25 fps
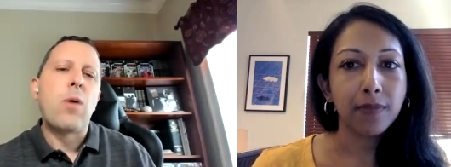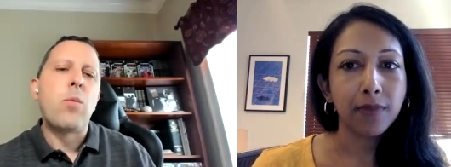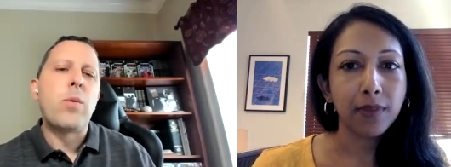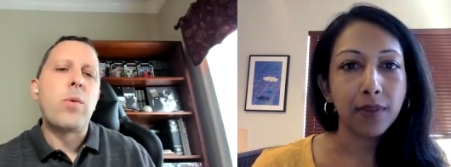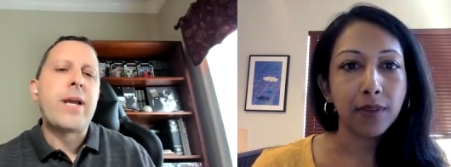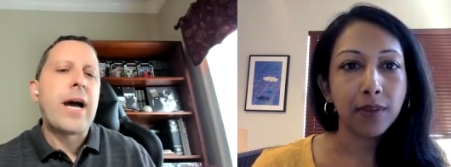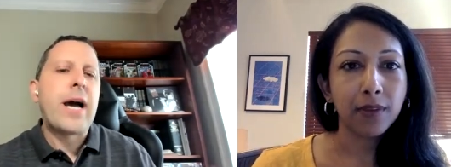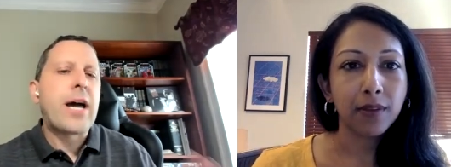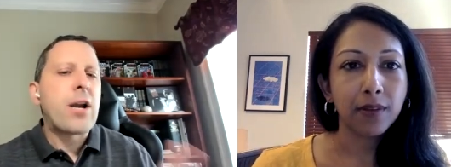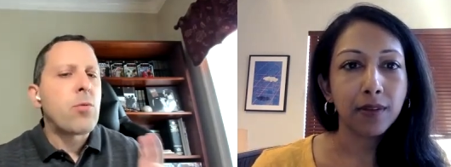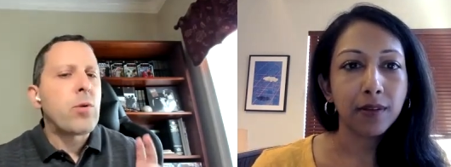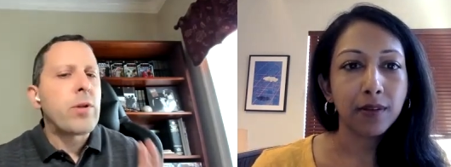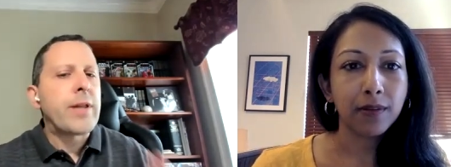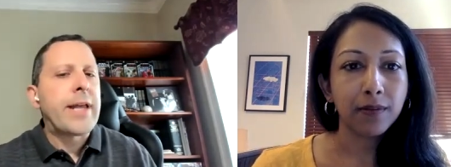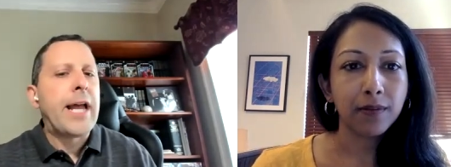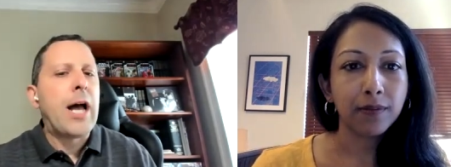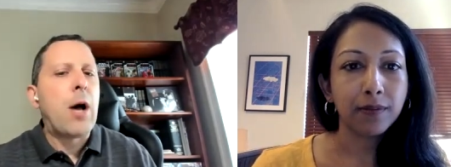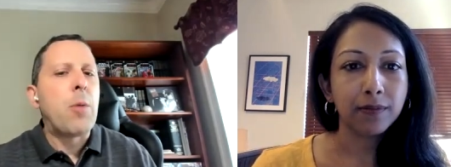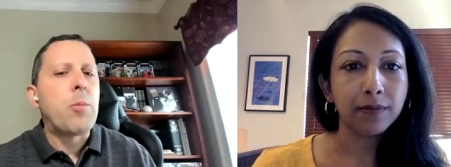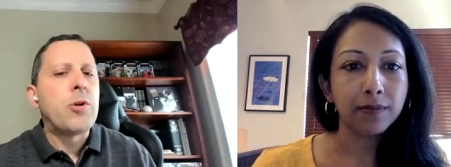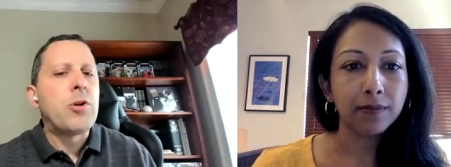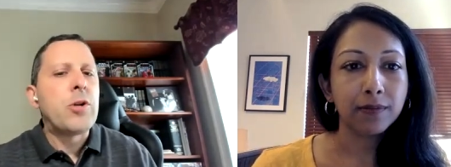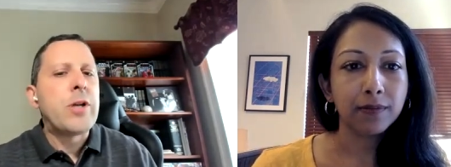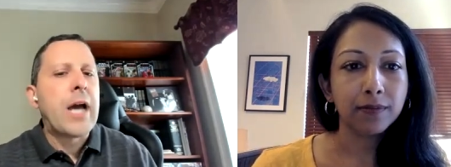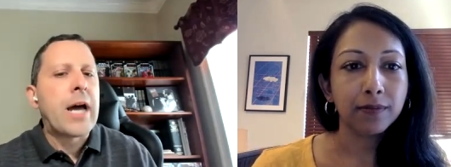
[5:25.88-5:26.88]
Speaker 1: that we got to really
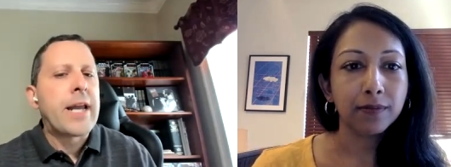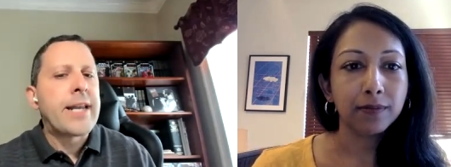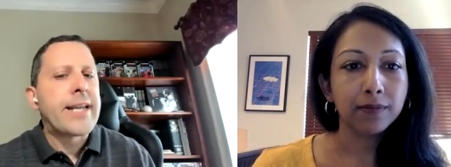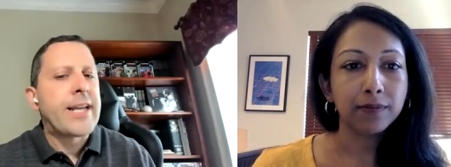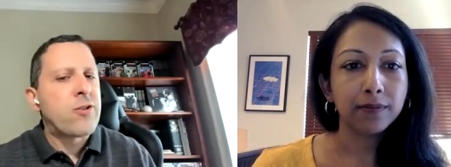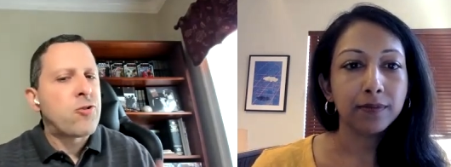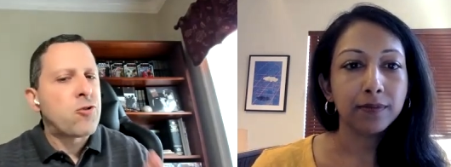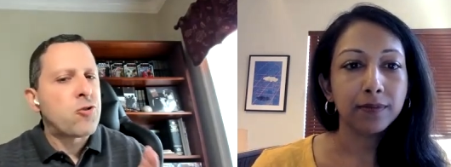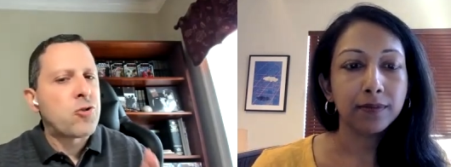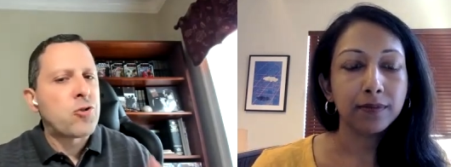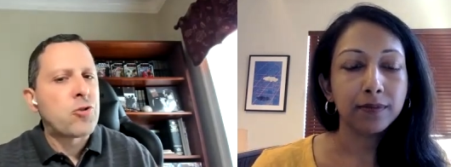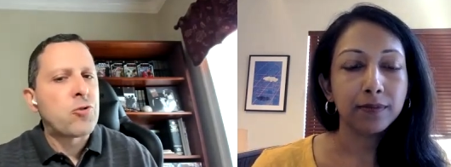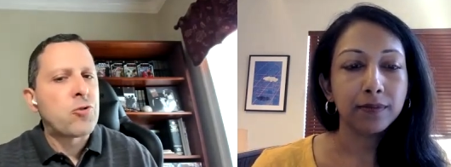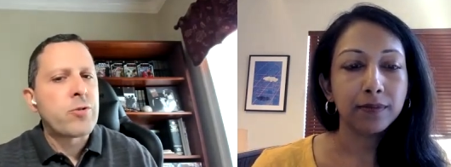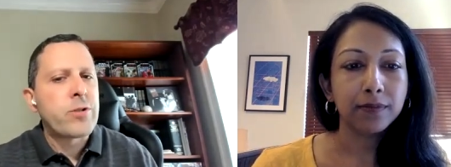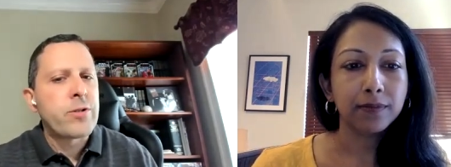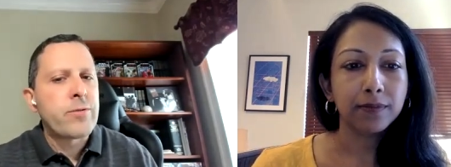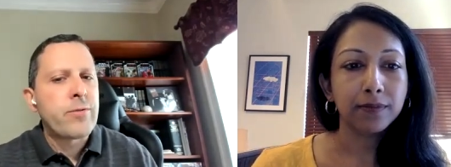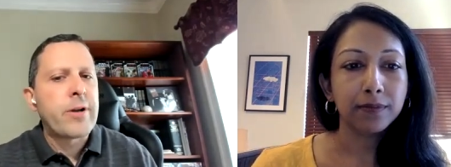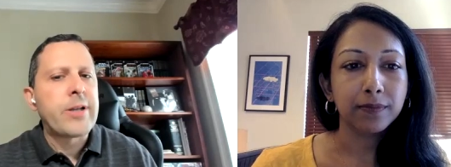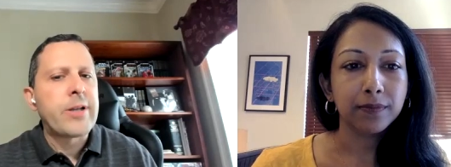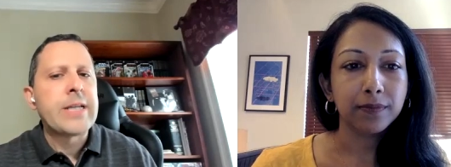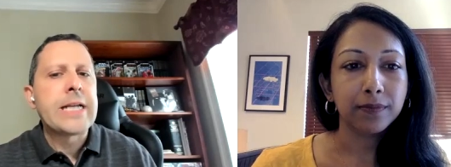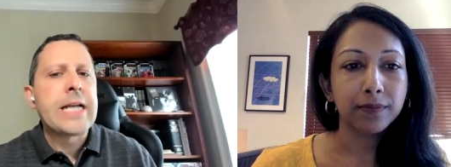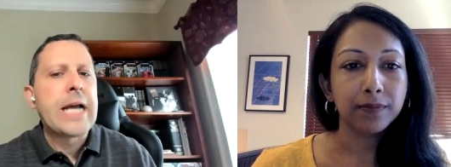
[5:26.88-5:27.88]
help. You got to get your
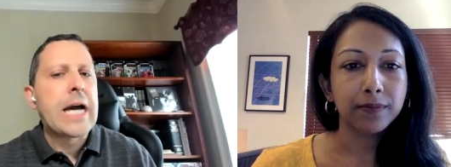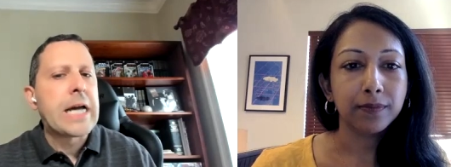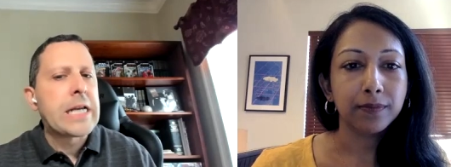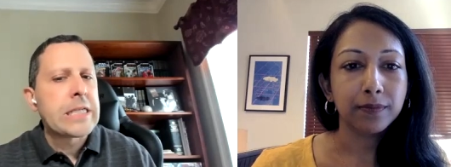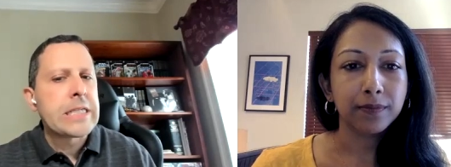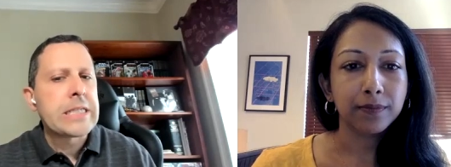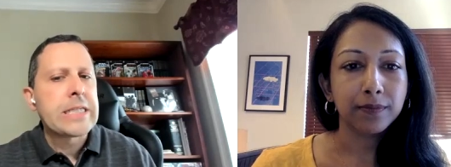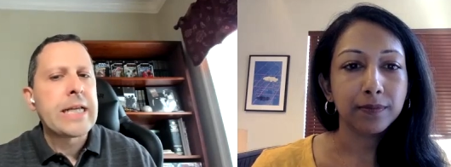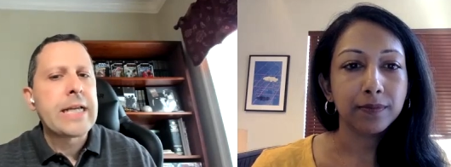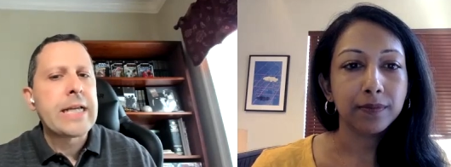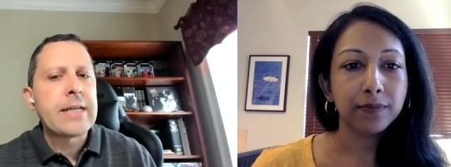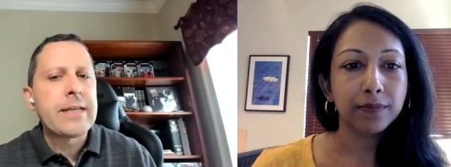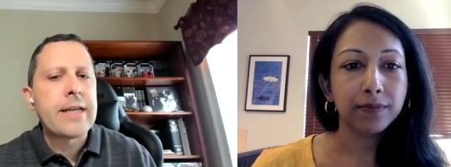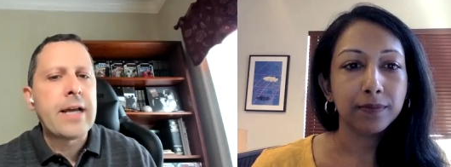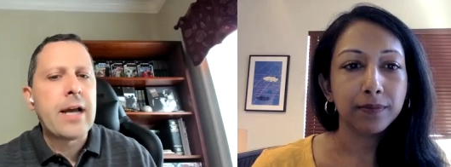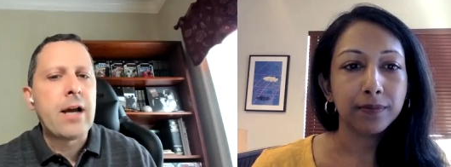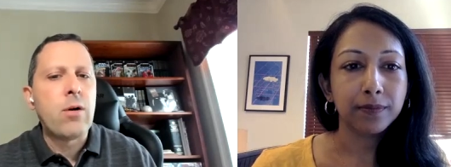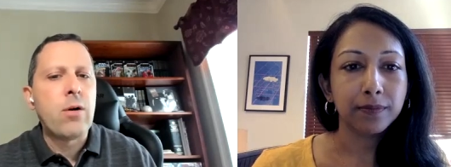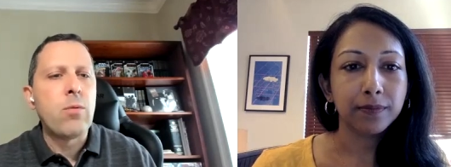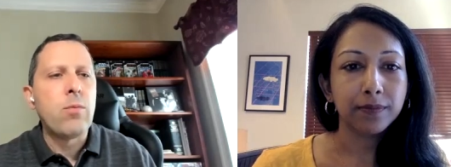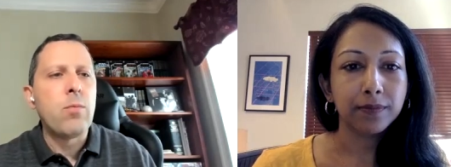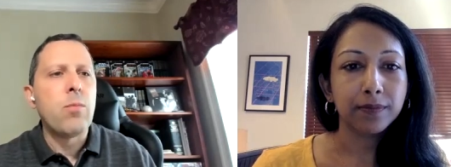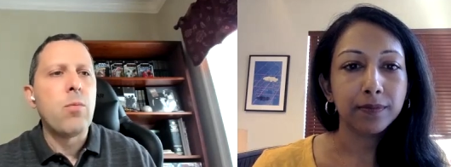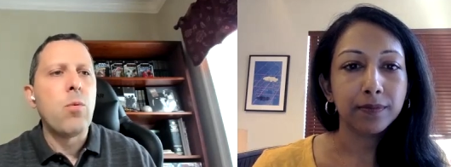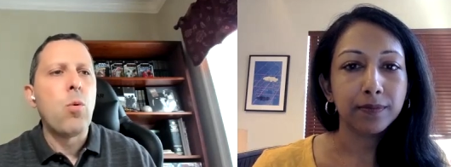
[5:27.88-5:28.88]
story right. You got to stand
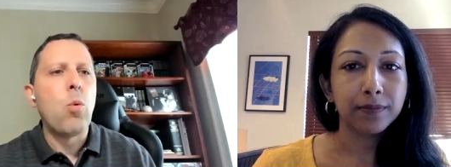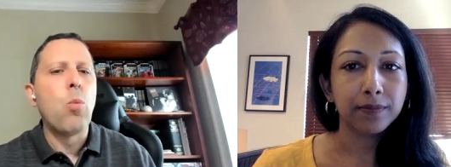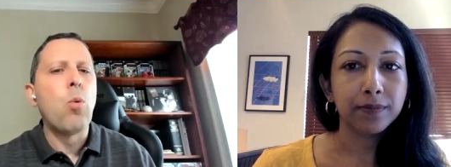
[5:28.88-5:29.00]
out.